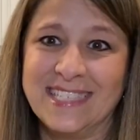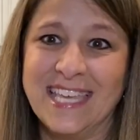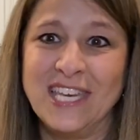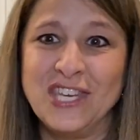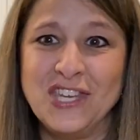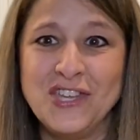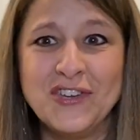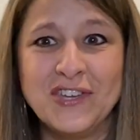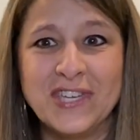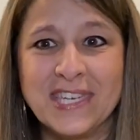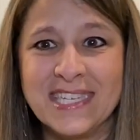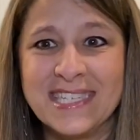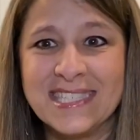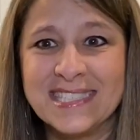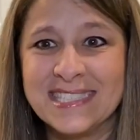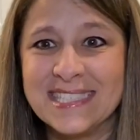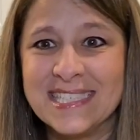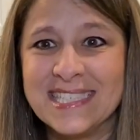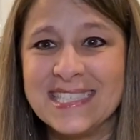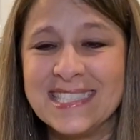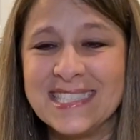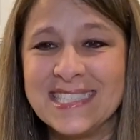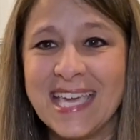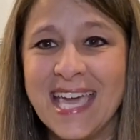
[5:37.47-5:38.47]
and you could
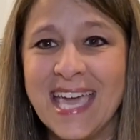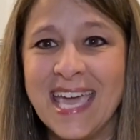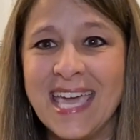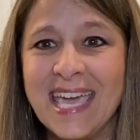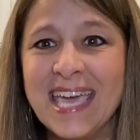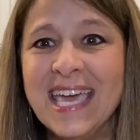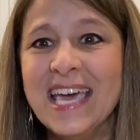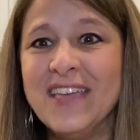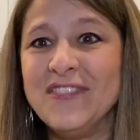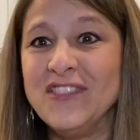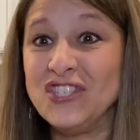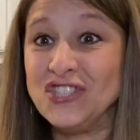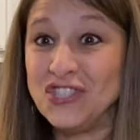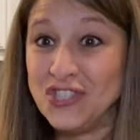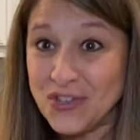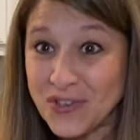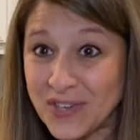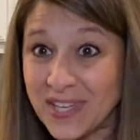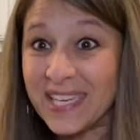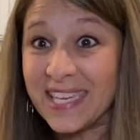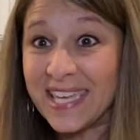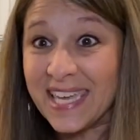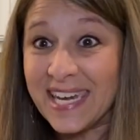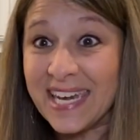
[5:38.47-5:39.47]
easily say that you
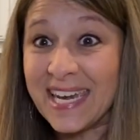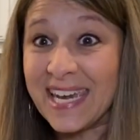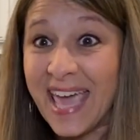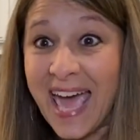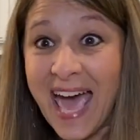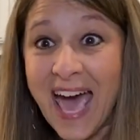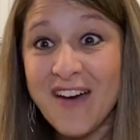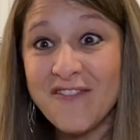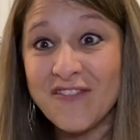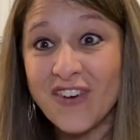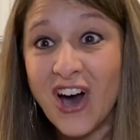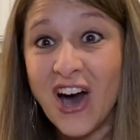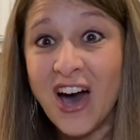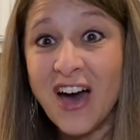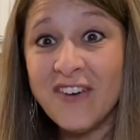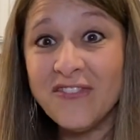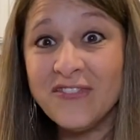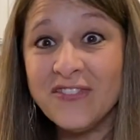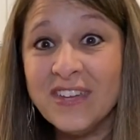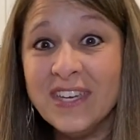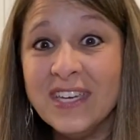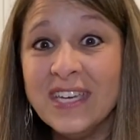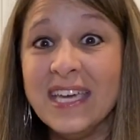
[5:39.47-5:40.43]
can get it half off